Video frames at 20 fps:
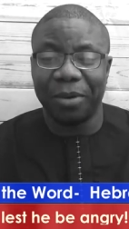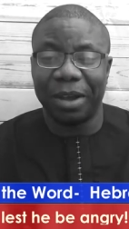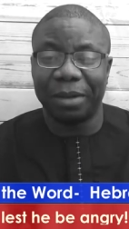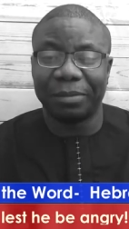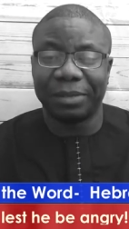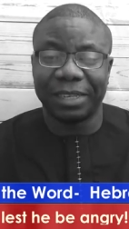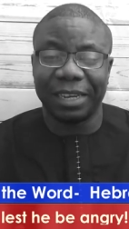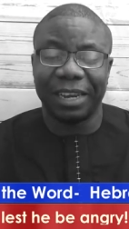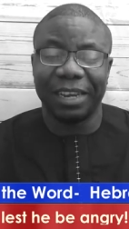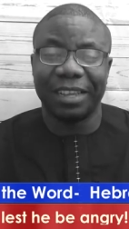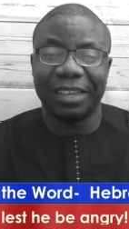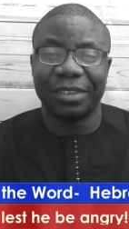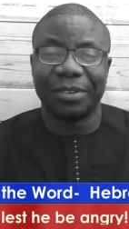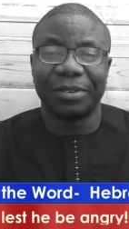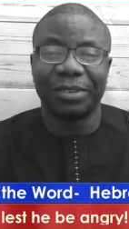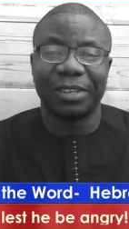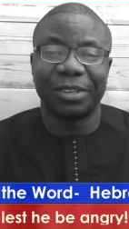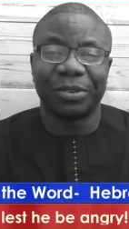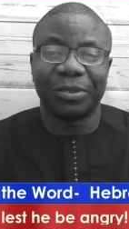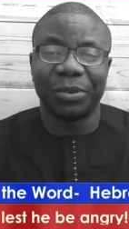I'm telling
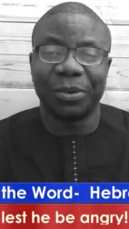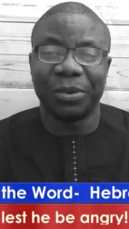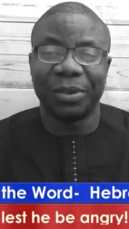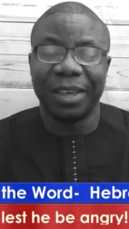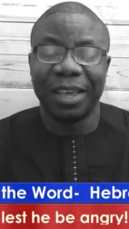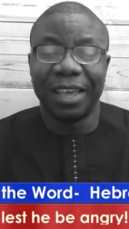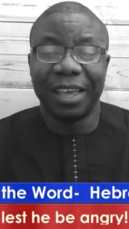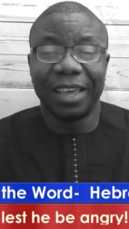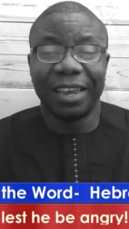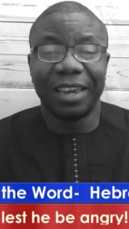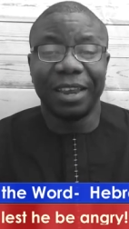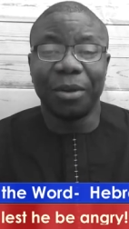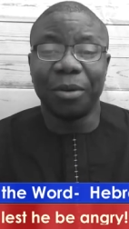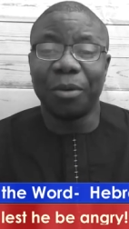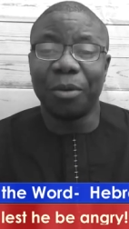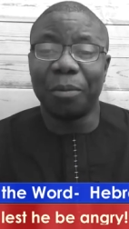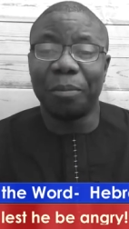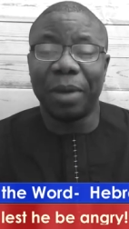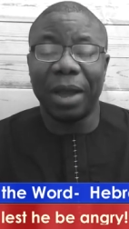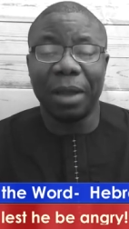you the truth, the
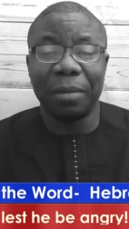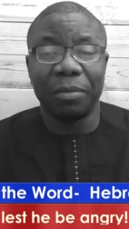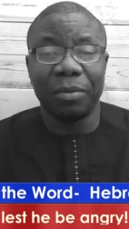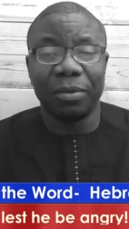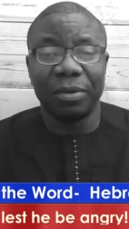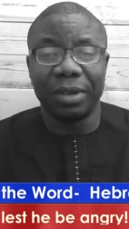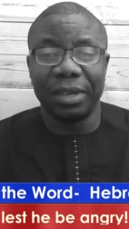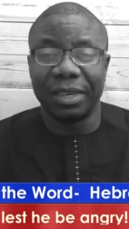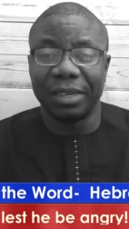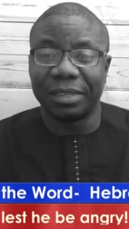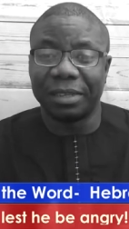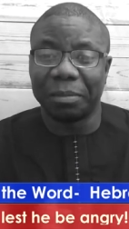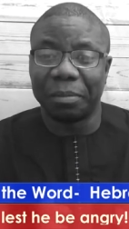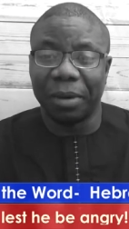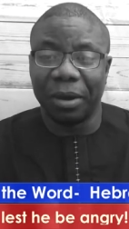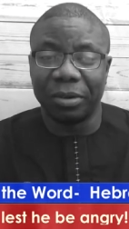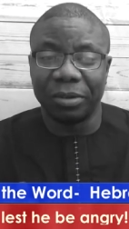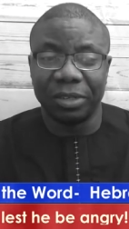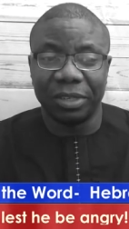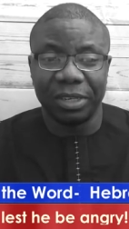whole Bible is
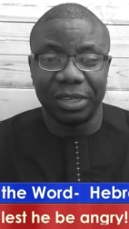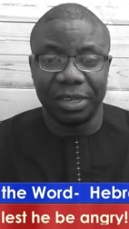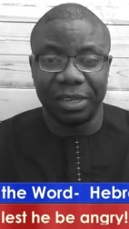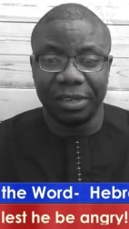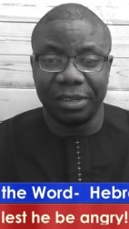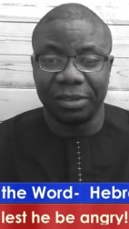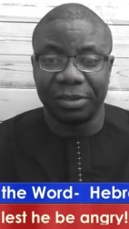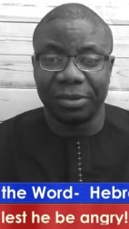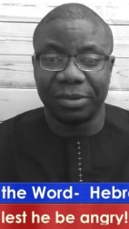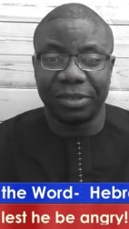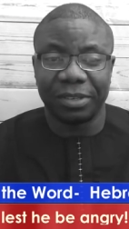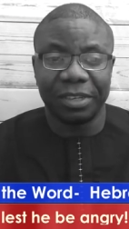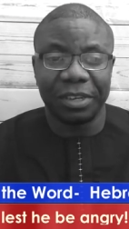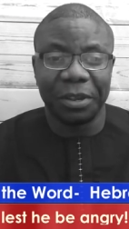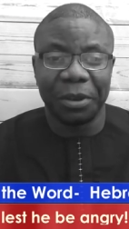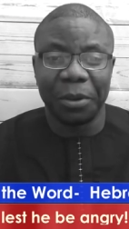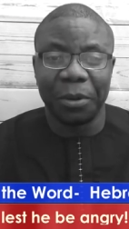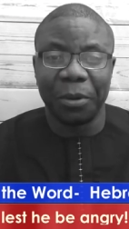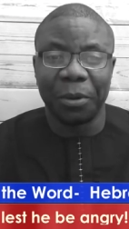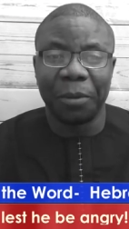about Jesus,
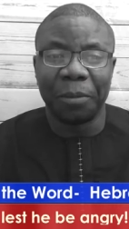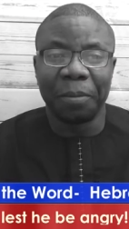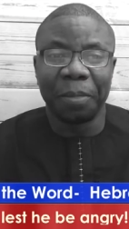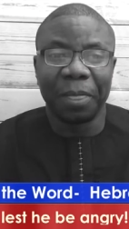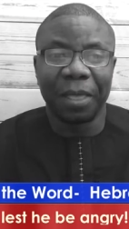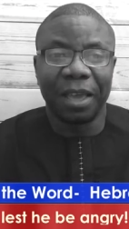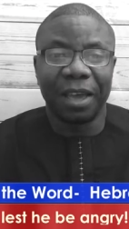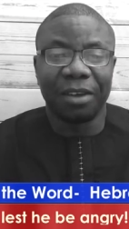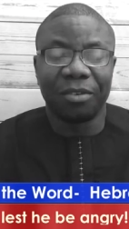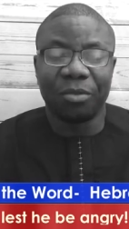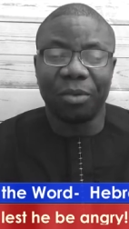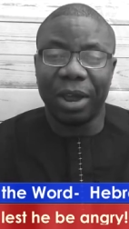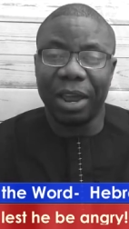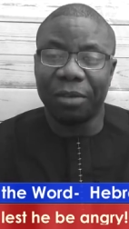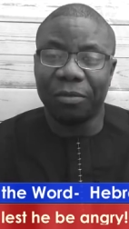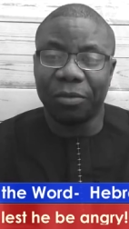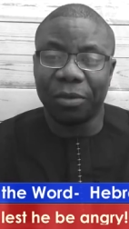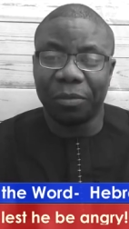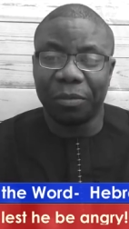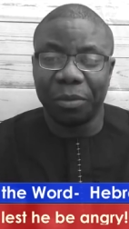you know,
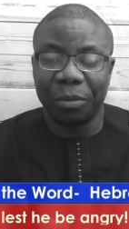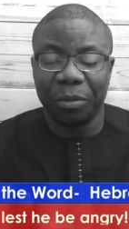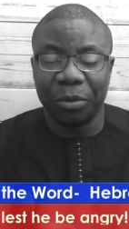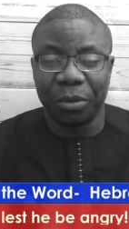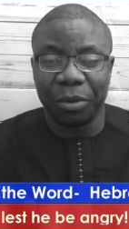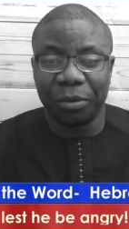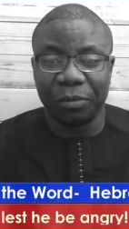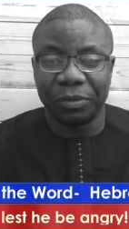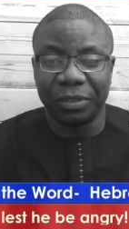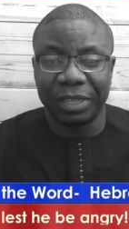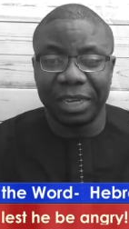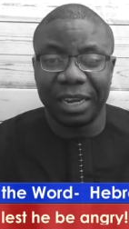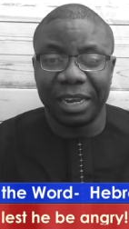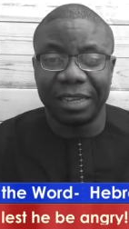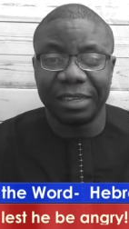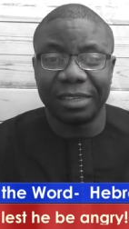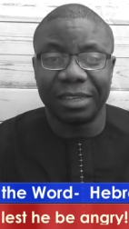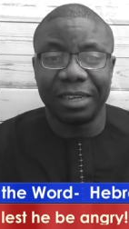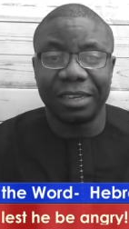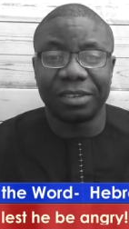right from the book of
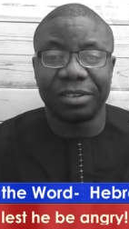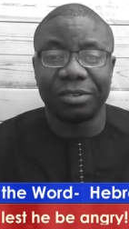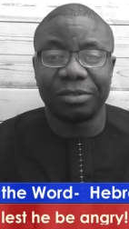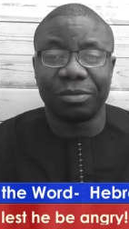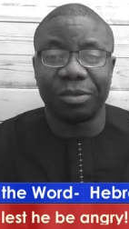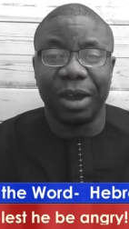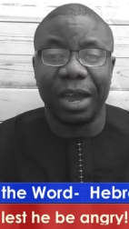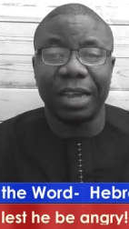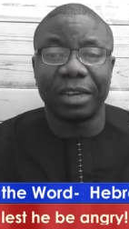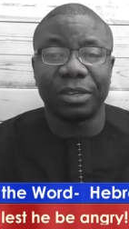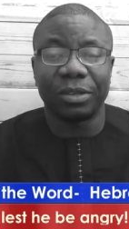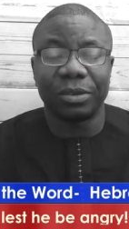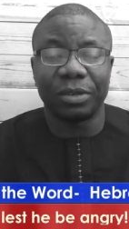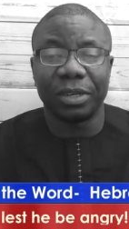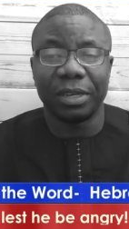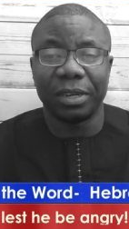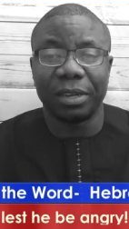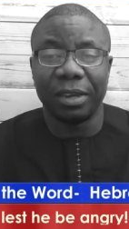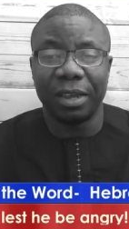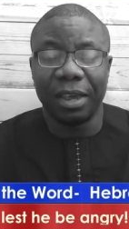Genesis right to
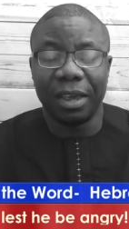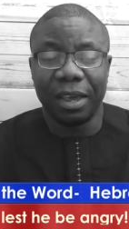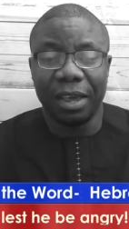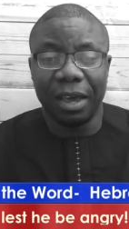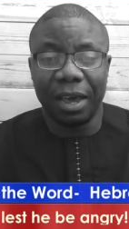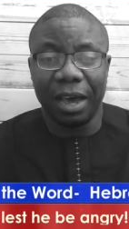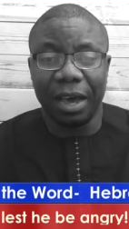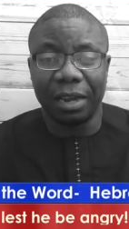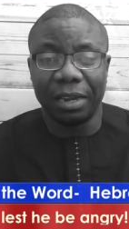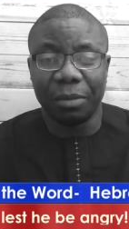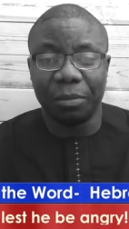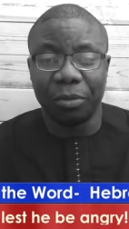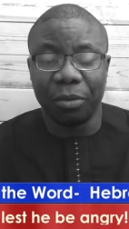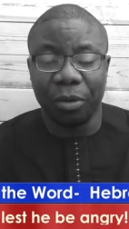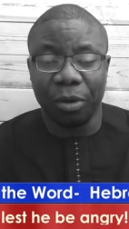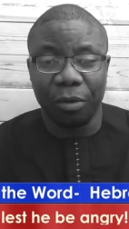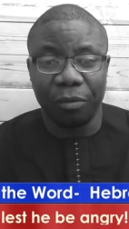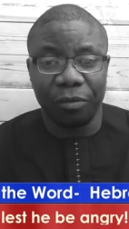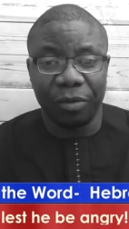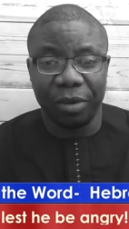the uh, the
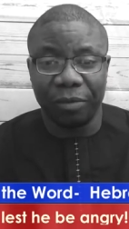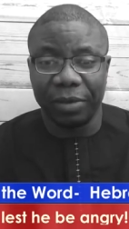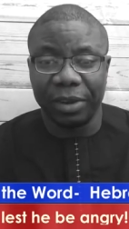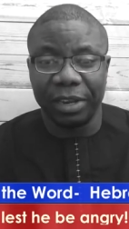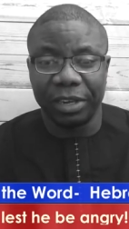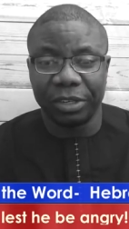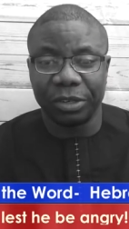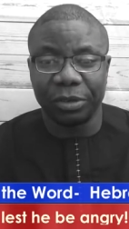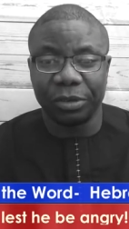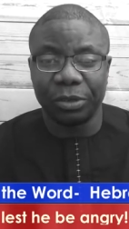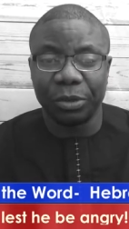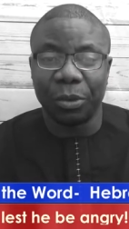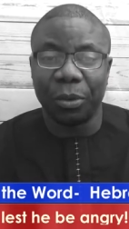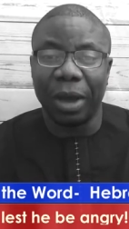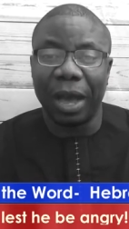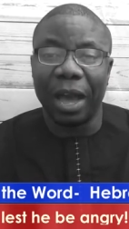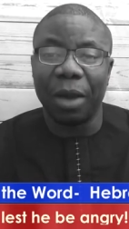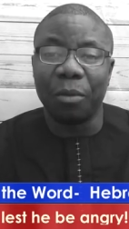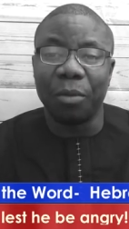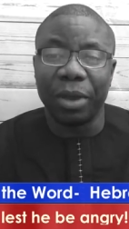book of Revelation.
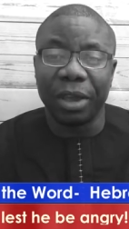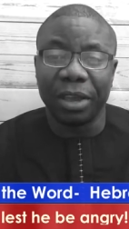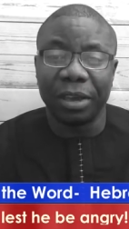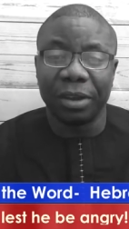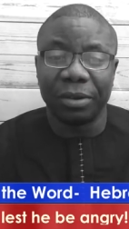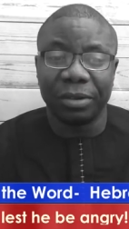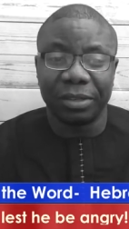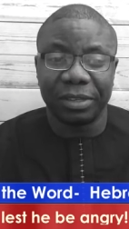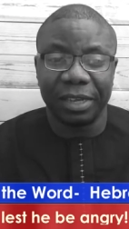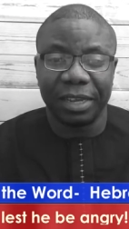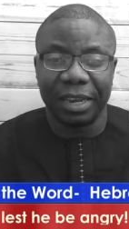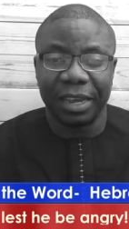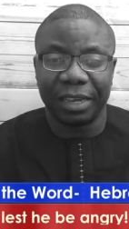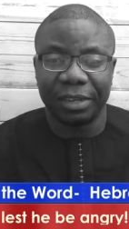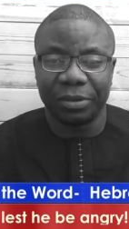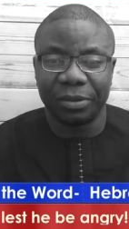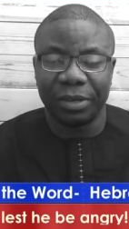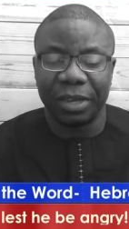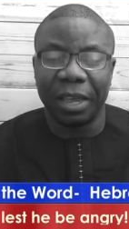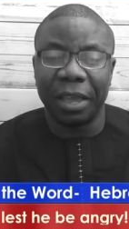So, and we're going to see
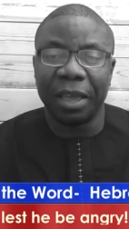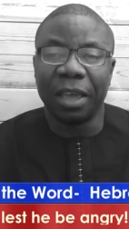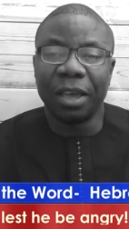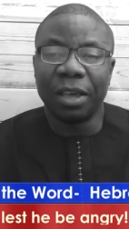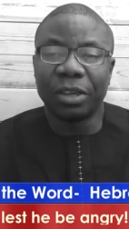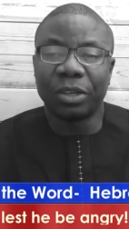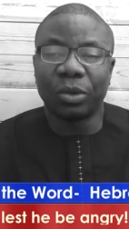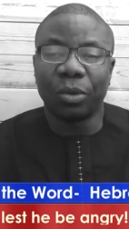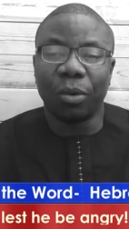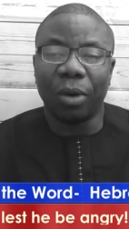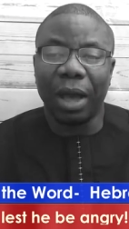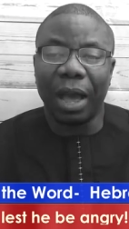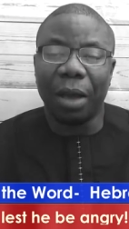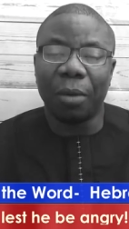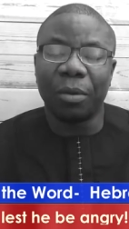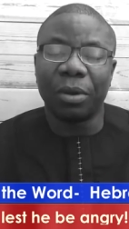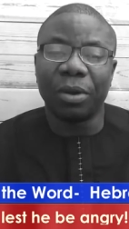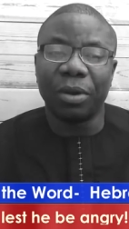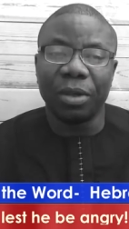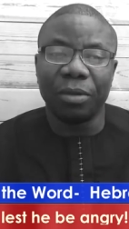that today. So, I
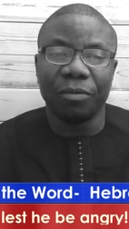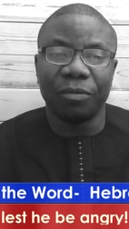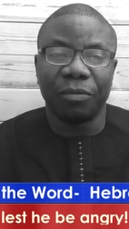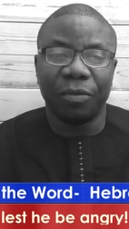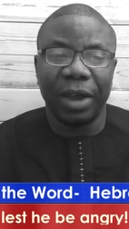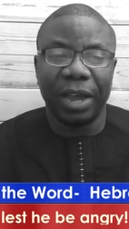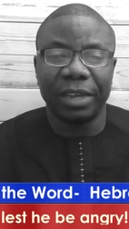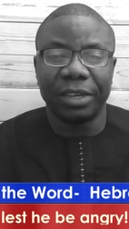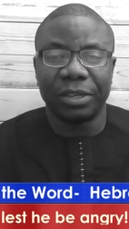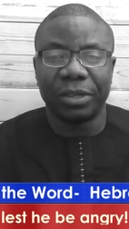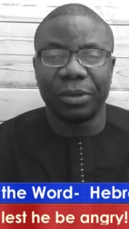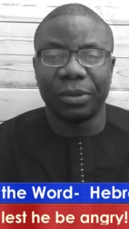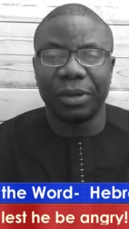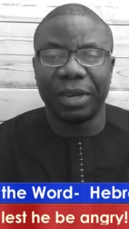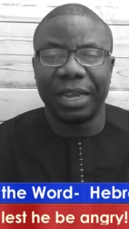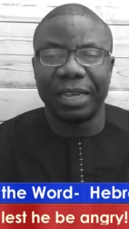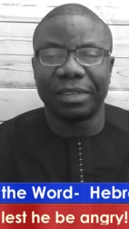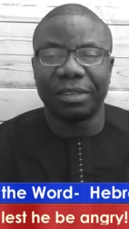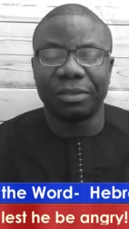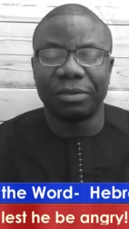want to invite you,
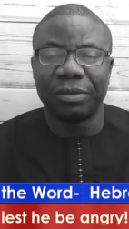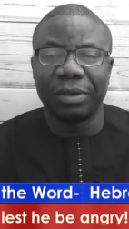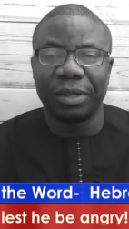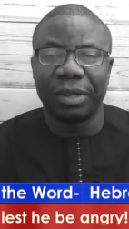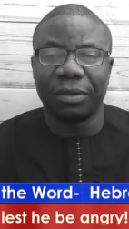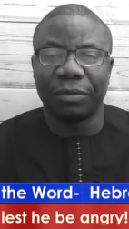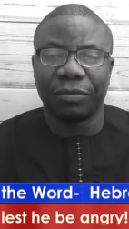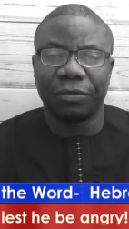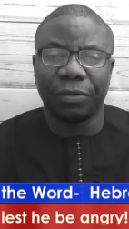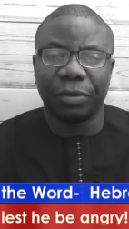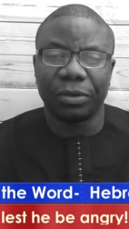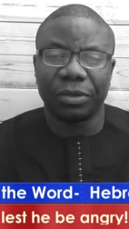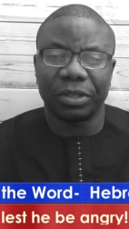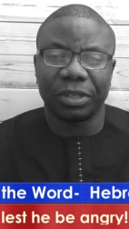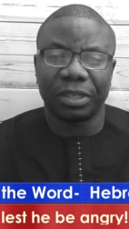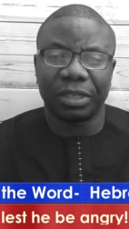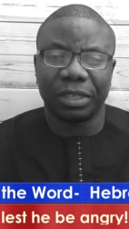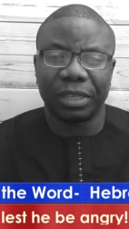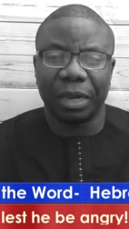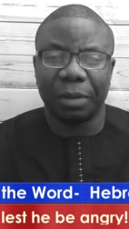let's read the
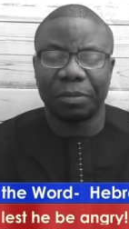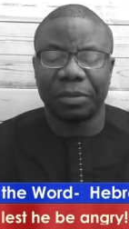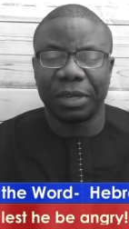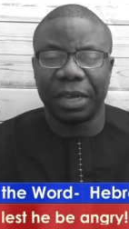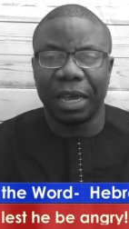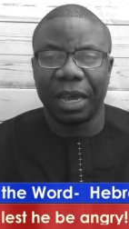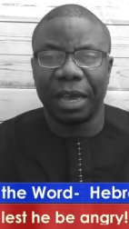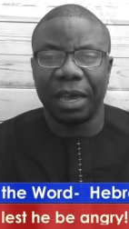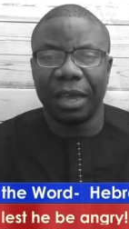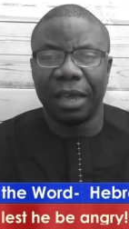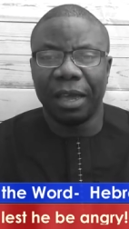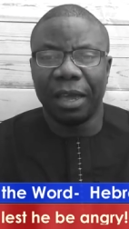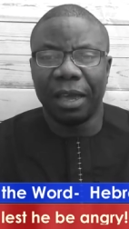first chapter